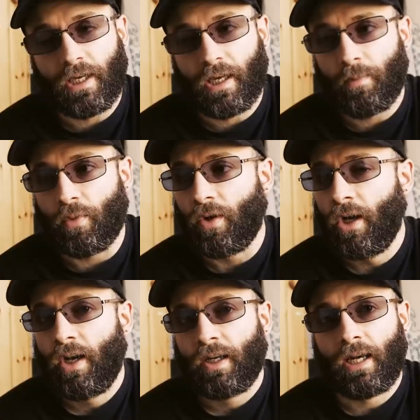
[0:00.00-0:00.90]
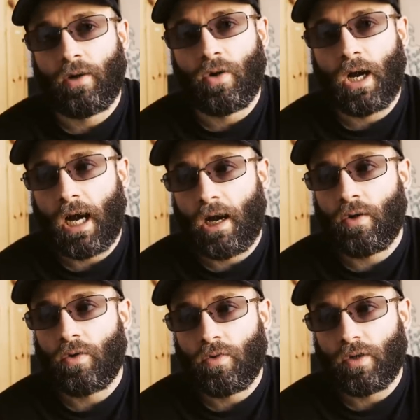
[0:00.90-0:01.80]
the airport. Now,
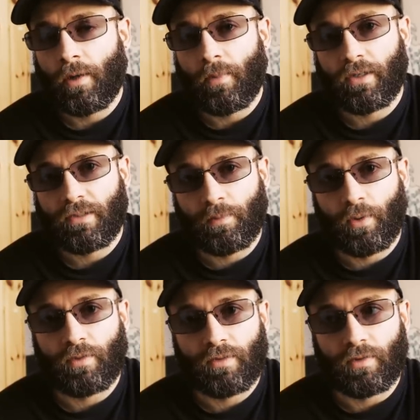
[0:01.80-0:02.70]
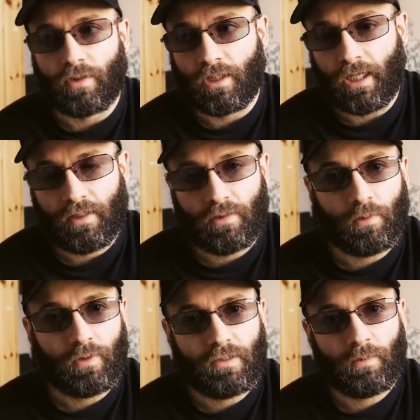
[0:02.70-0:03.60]
how am I supposed to get to
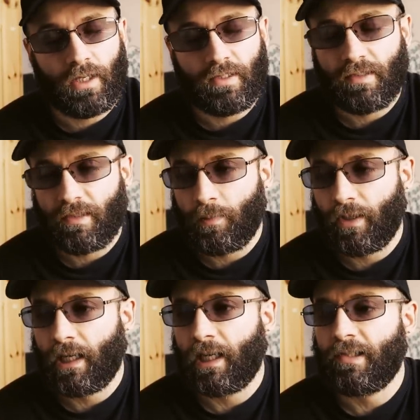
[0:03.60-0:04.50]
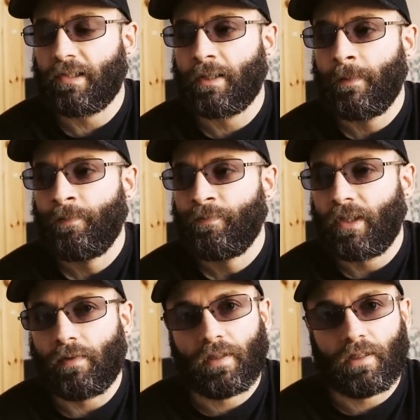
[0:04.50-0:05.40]
all these places, you might ask,
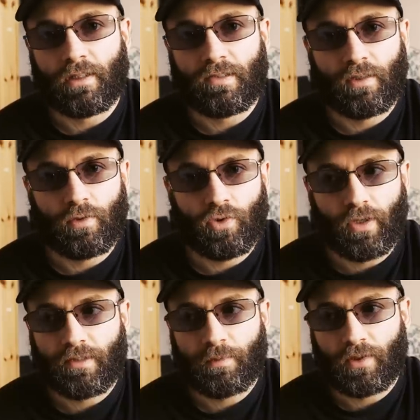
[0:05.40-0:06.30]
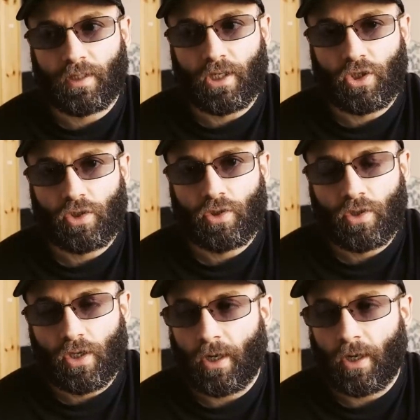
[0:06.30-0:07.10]
given that there's no transportation?